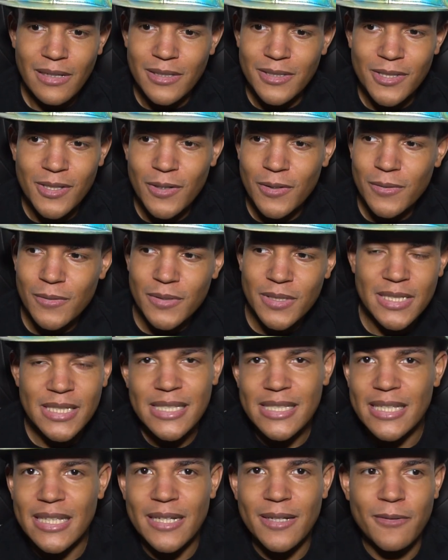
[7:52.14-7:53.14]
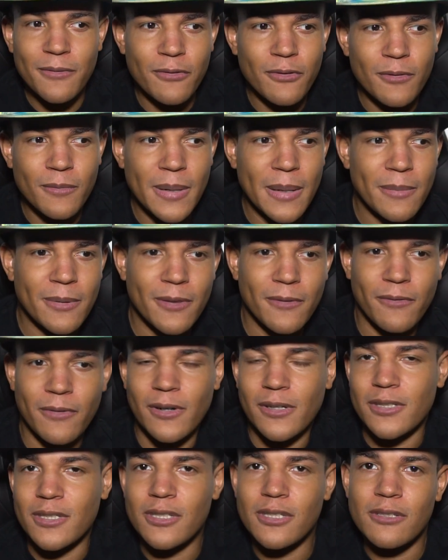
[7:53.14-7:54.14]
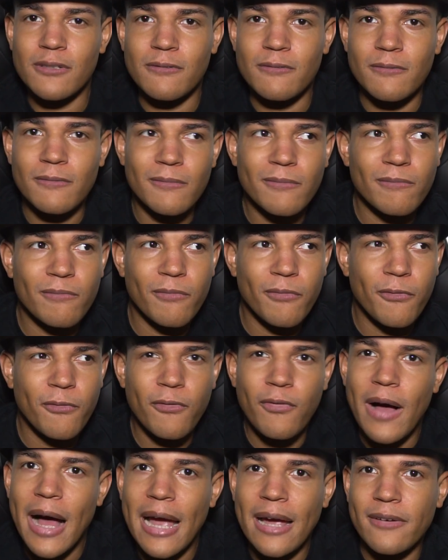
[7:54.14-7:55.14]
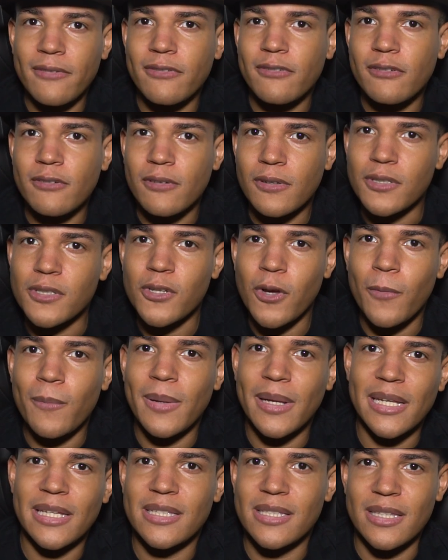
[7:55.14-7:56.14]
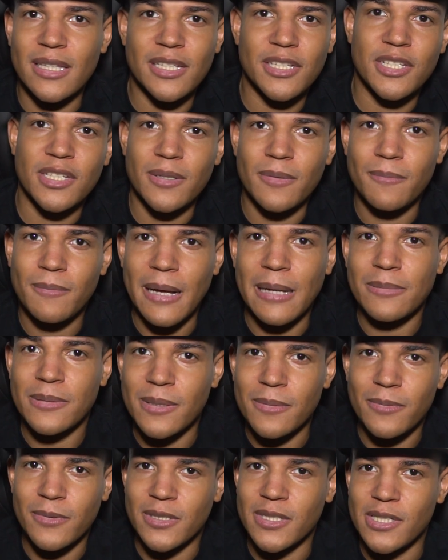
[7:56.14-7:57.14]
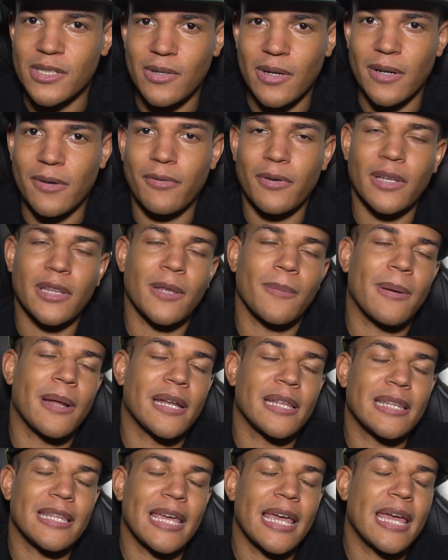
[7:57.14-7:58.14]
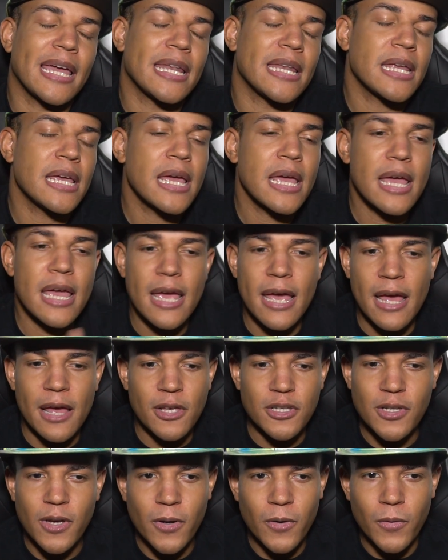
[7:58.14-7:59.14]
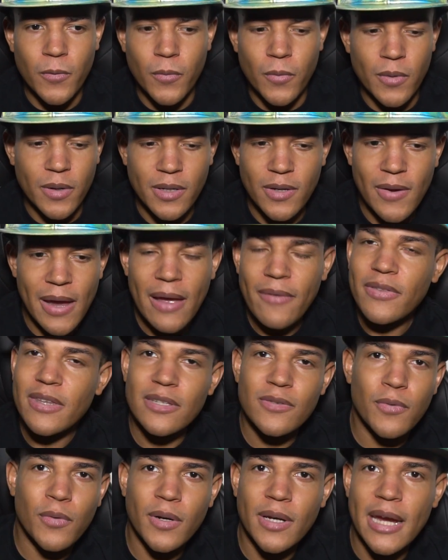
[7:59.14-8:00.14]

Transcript: so she's in for maybe the first five or so minutes, then she pops up when she's trying to freak them out at the end. So you have these four